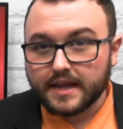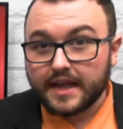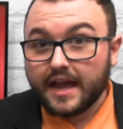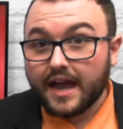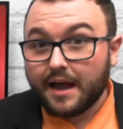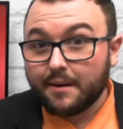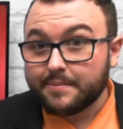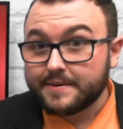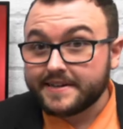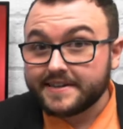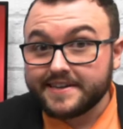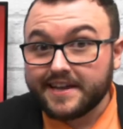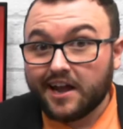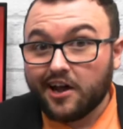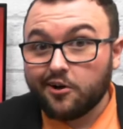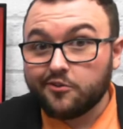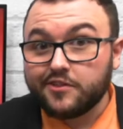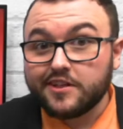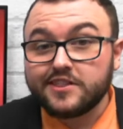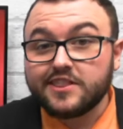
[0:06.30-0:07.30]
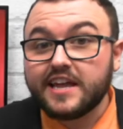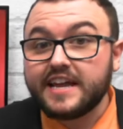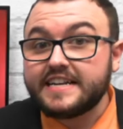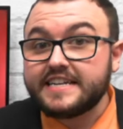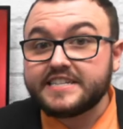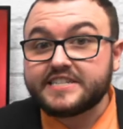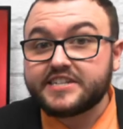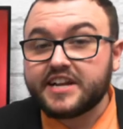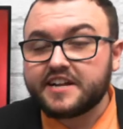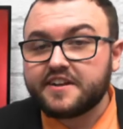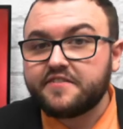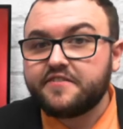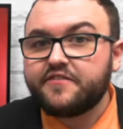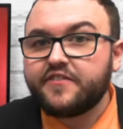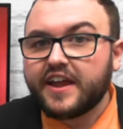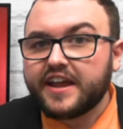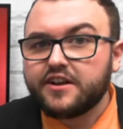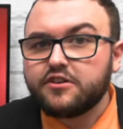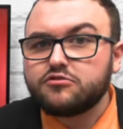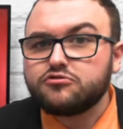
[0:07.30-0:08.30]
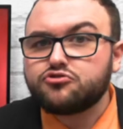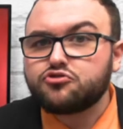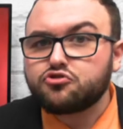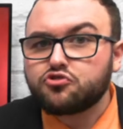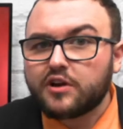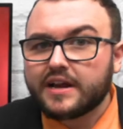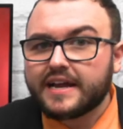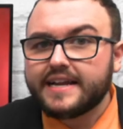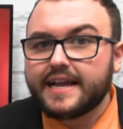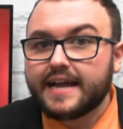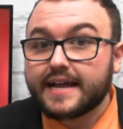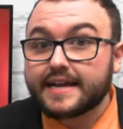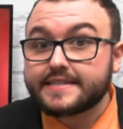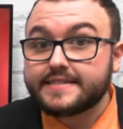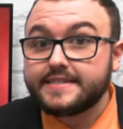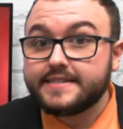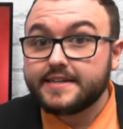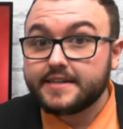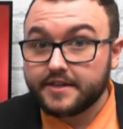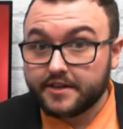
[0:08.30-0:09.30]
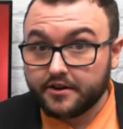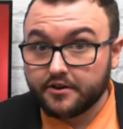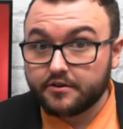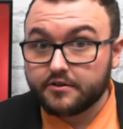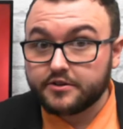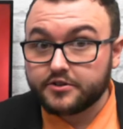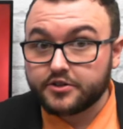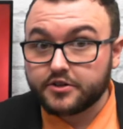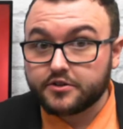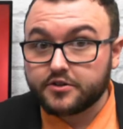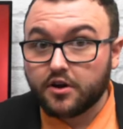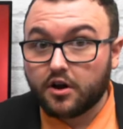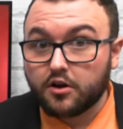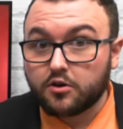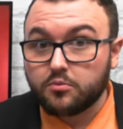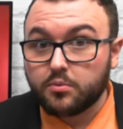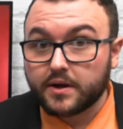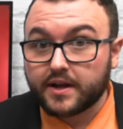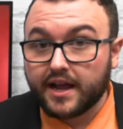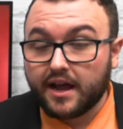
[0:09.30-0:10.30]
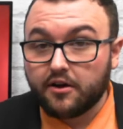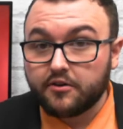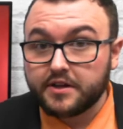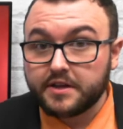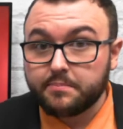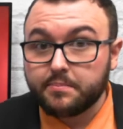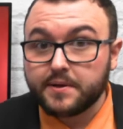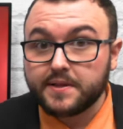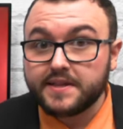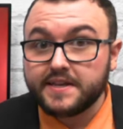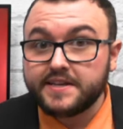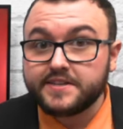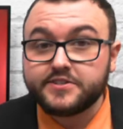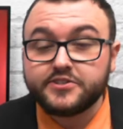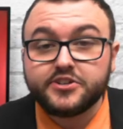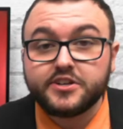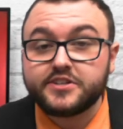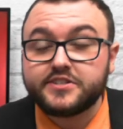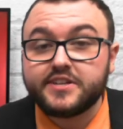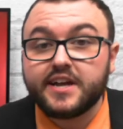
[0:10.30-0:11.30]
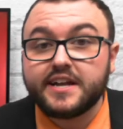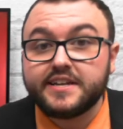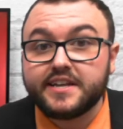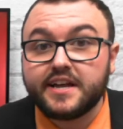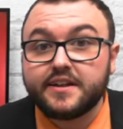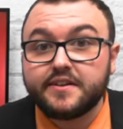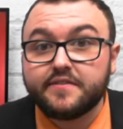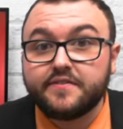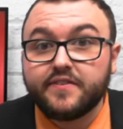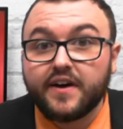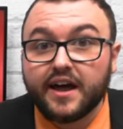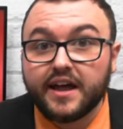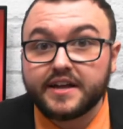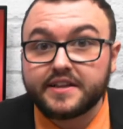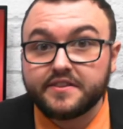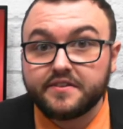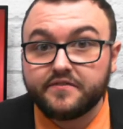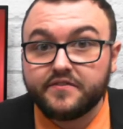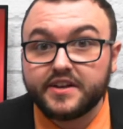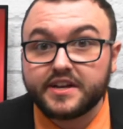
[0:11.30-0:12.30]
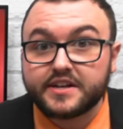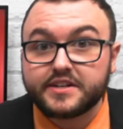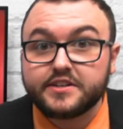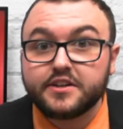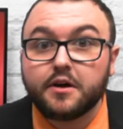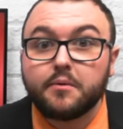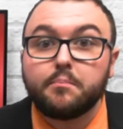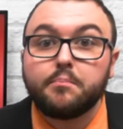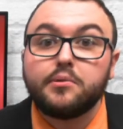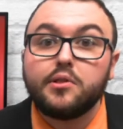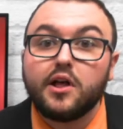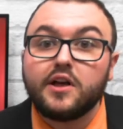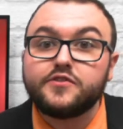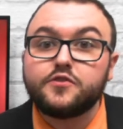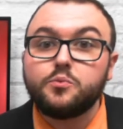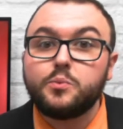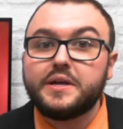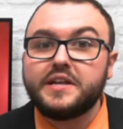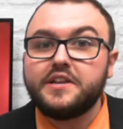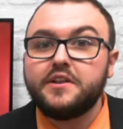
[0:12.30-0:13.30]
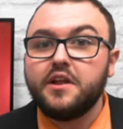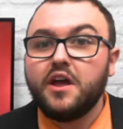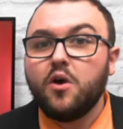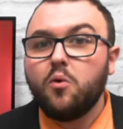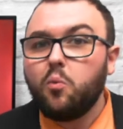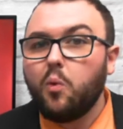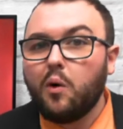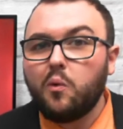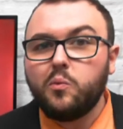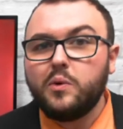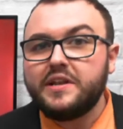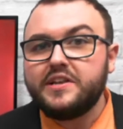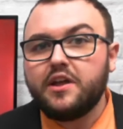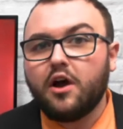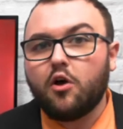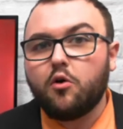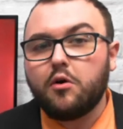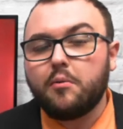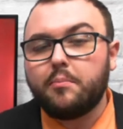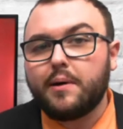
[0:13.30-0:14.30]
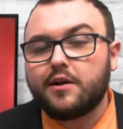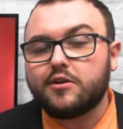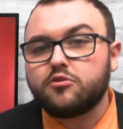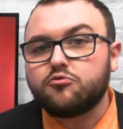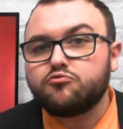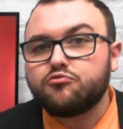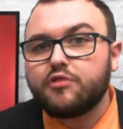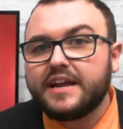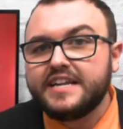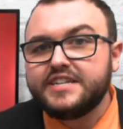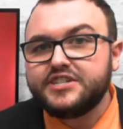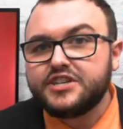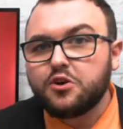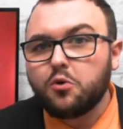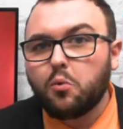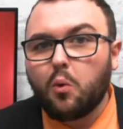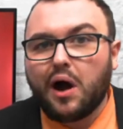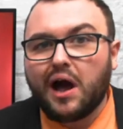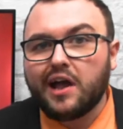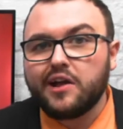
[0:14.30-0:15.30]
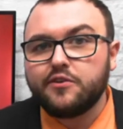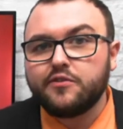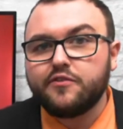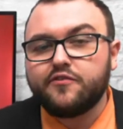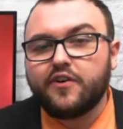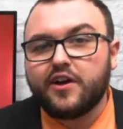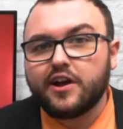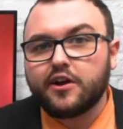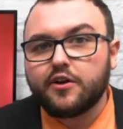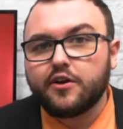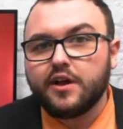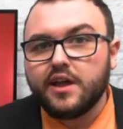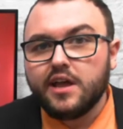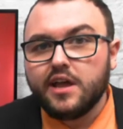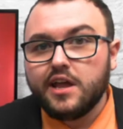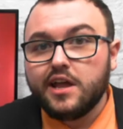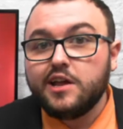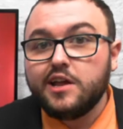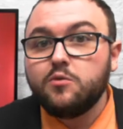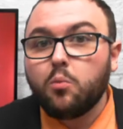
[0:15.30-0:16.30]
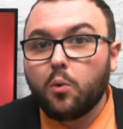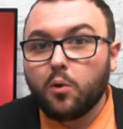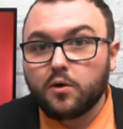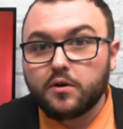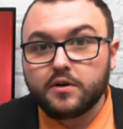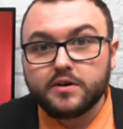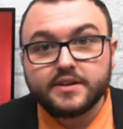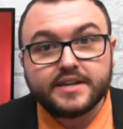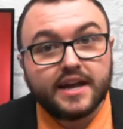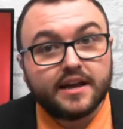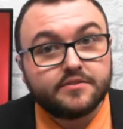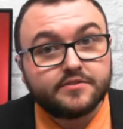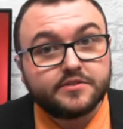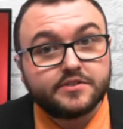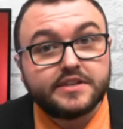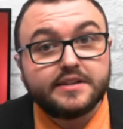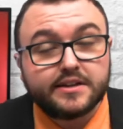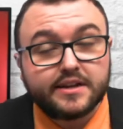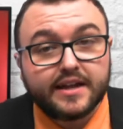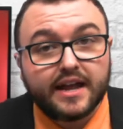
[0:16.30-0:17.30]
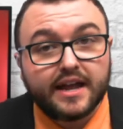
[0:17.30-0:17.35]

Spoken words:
Happening now, the latest on a fatal train accident here in Chautauqua County. Police just identifying the victim. Plus, what we know about a raging wildfire in Warren County,